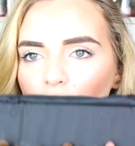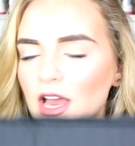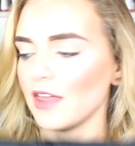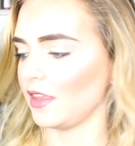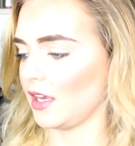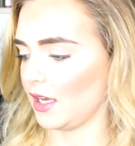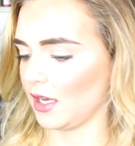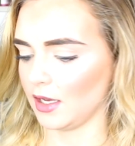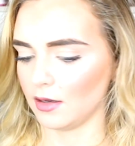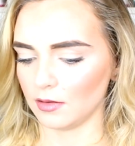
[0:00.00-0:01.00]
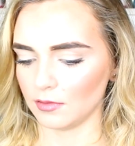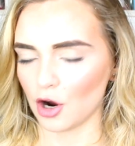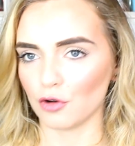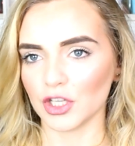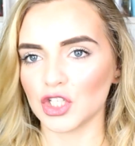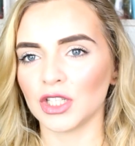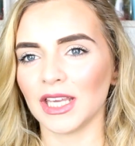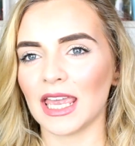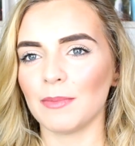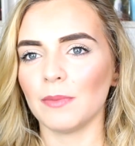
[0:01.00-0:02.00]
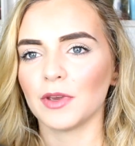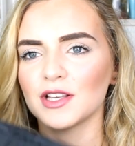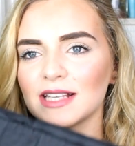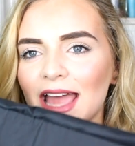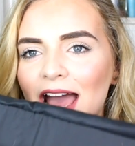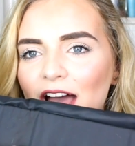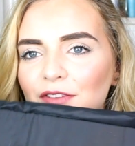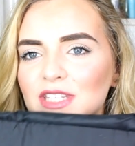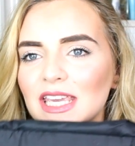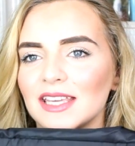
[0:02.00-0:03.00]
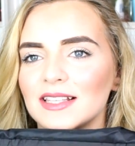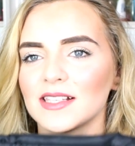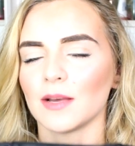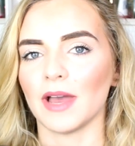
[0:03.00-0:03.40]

that they originally came in because I have taken some